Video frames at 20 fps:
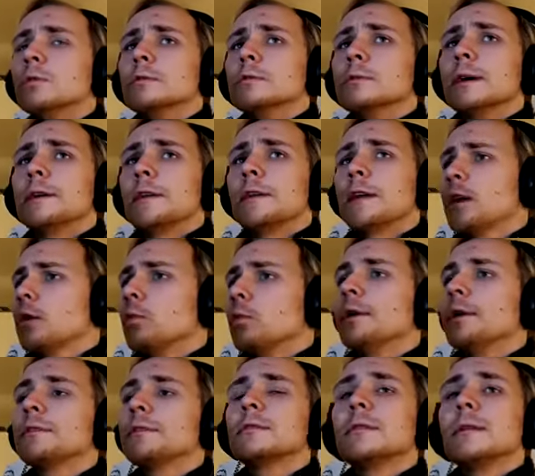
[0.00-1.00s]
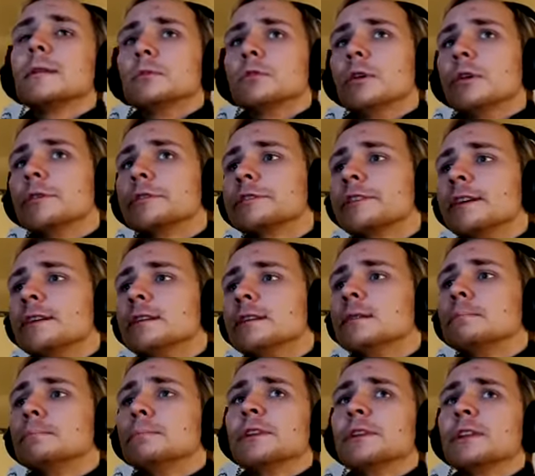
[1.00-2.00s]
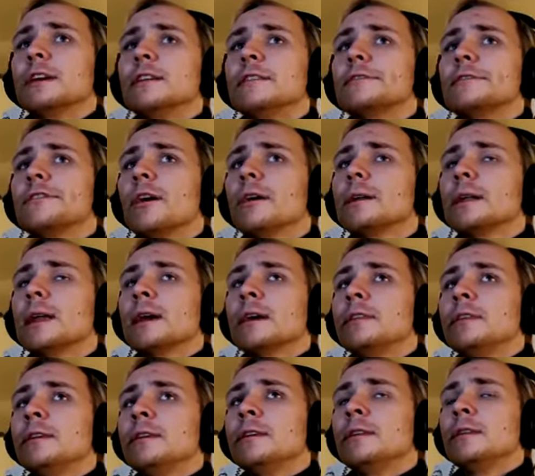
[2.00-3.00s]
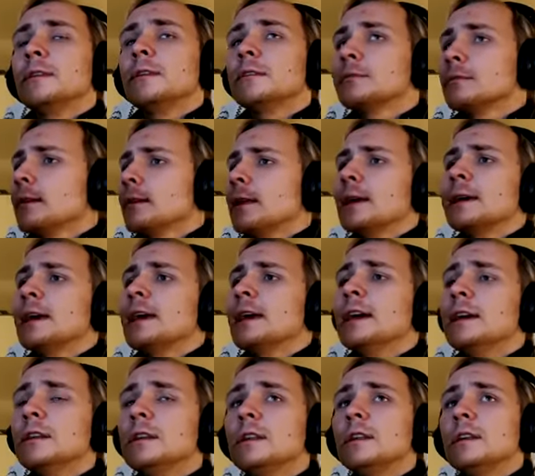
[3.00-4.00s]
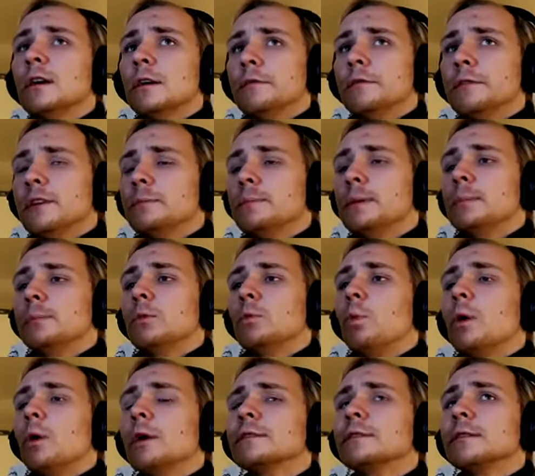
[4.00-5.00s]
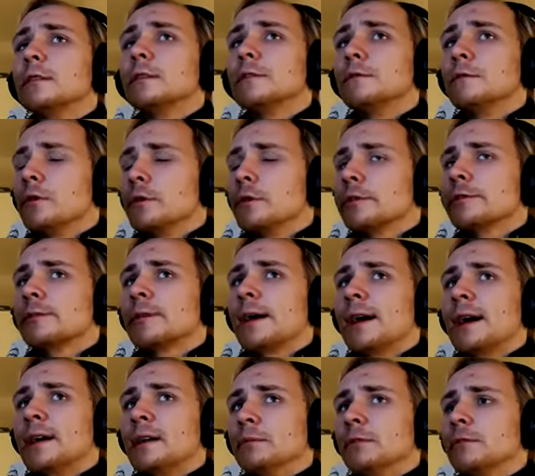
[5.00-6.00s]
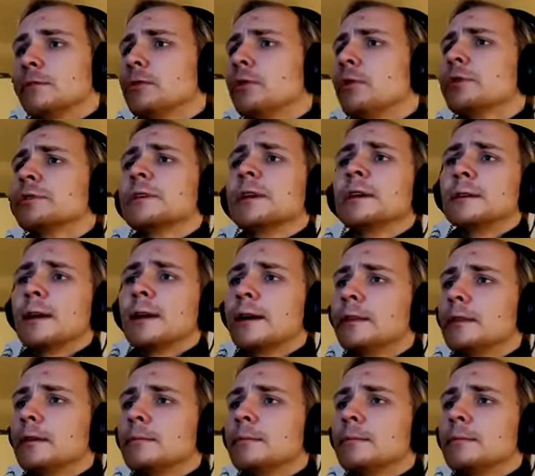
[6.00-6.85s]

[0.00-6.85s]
right? They didn't want them to go extinct, but it's not like any of these people wanted the first animals to go extinct either.